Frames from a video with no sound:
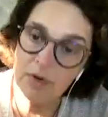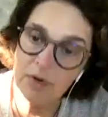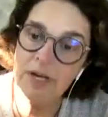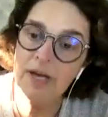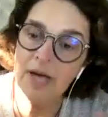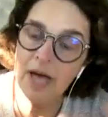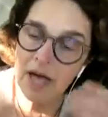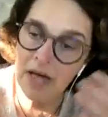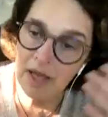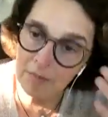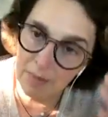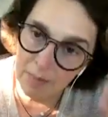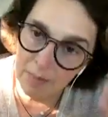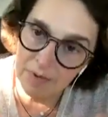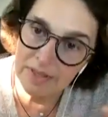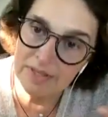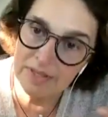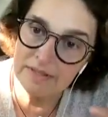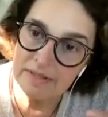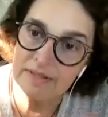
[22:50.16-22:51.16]
come up
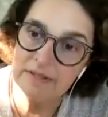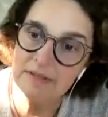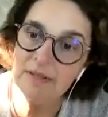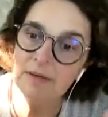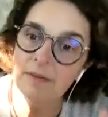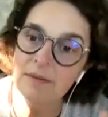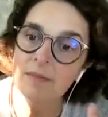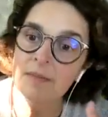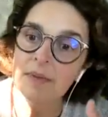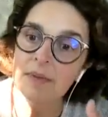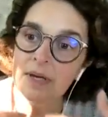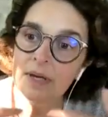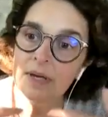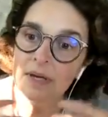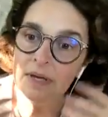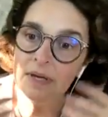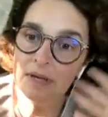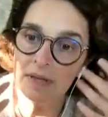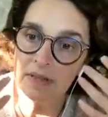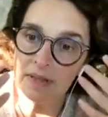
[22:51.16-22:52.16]
with a system
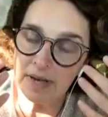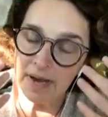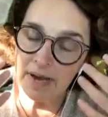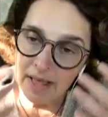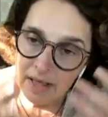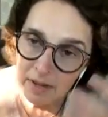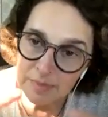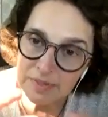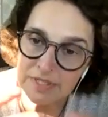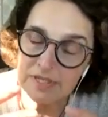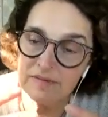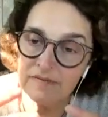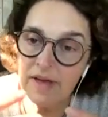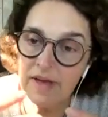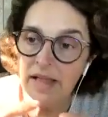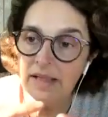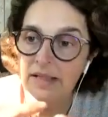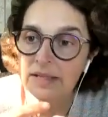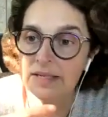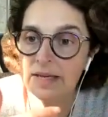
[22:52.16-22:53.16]
that helps to
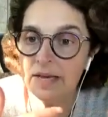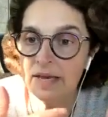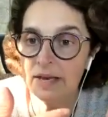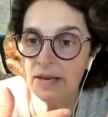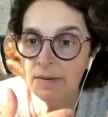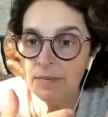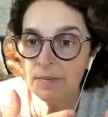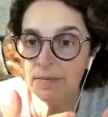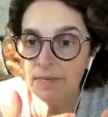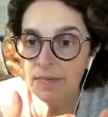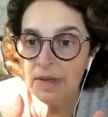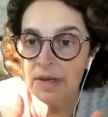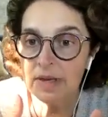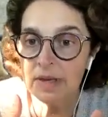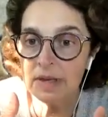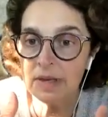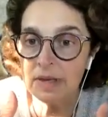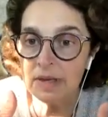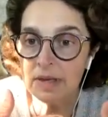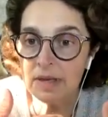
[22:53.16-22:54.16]
validate
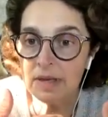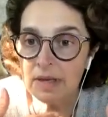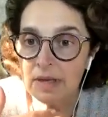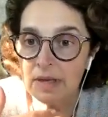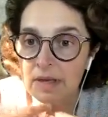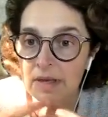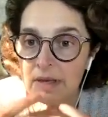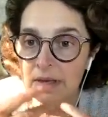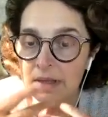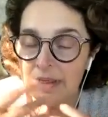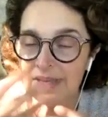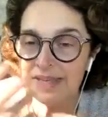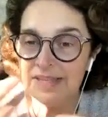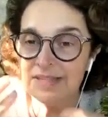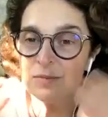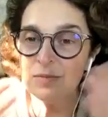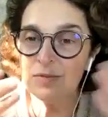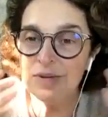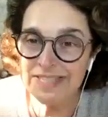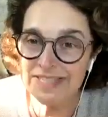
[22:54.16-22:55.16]

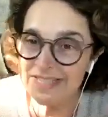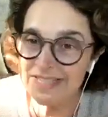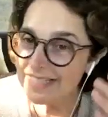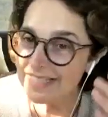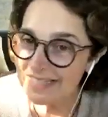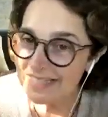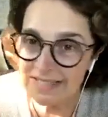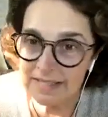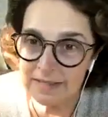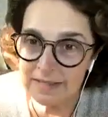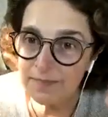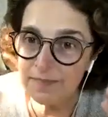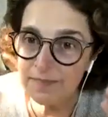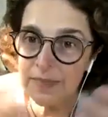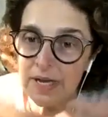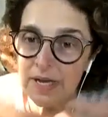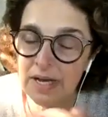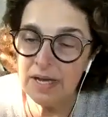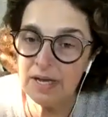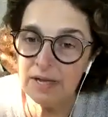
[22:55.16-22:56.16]
these risks
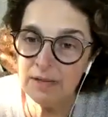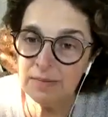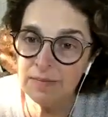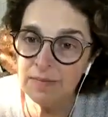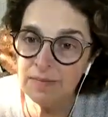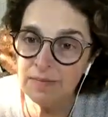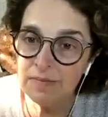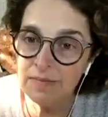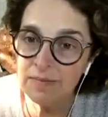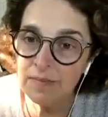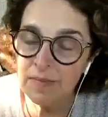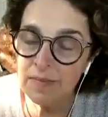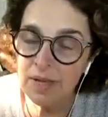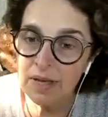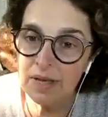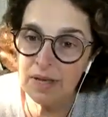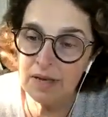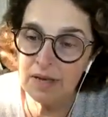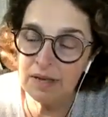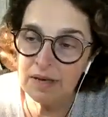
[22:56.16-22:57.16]

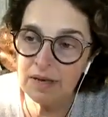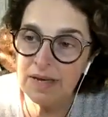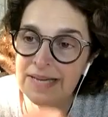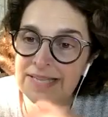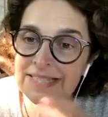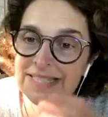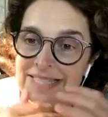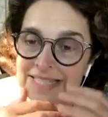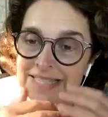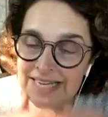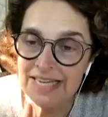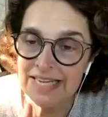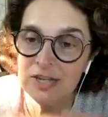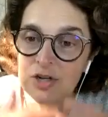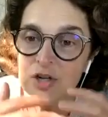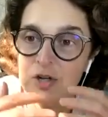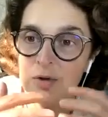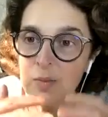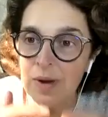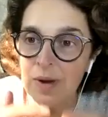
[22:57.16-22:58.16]
in a
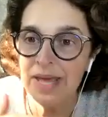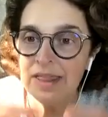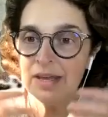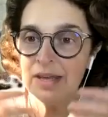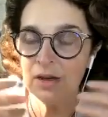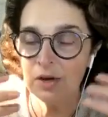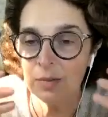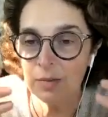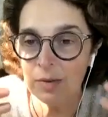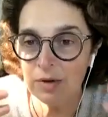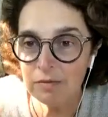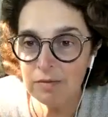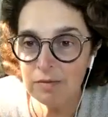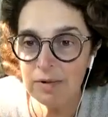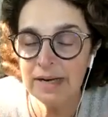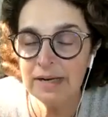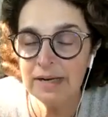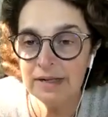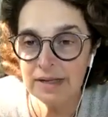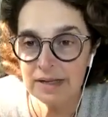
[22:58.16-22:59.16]
standard way that could be
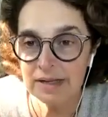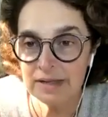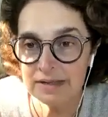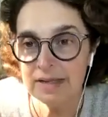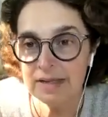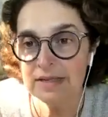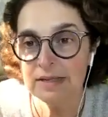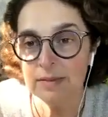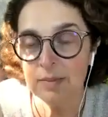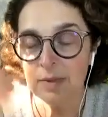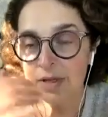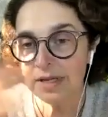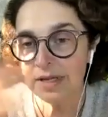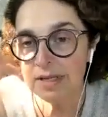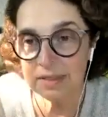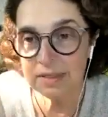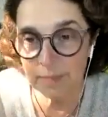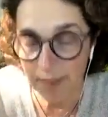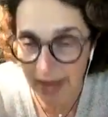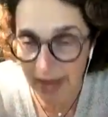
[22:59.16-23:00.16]
readily accessible,
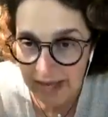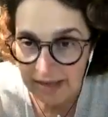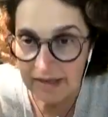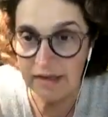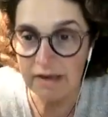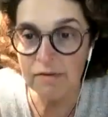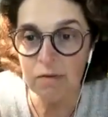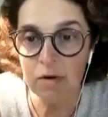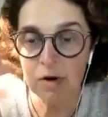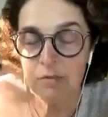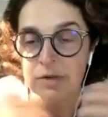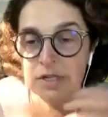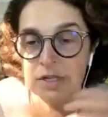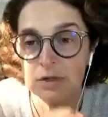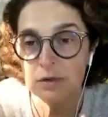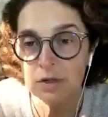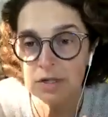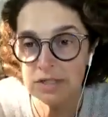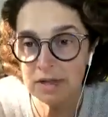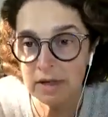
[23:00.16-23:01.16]
independent of what
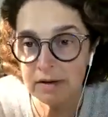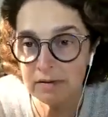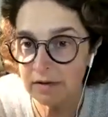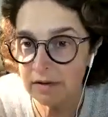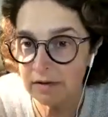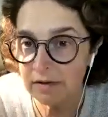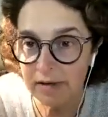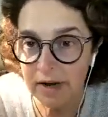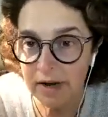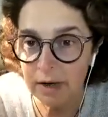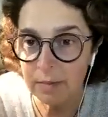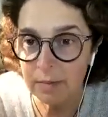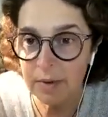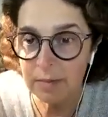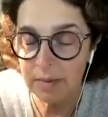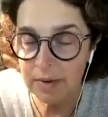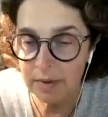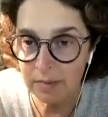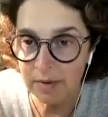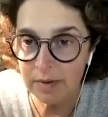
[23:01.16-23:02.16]
resource level
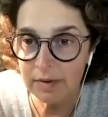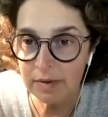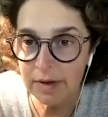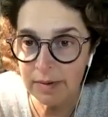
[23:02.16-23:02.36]
environment people are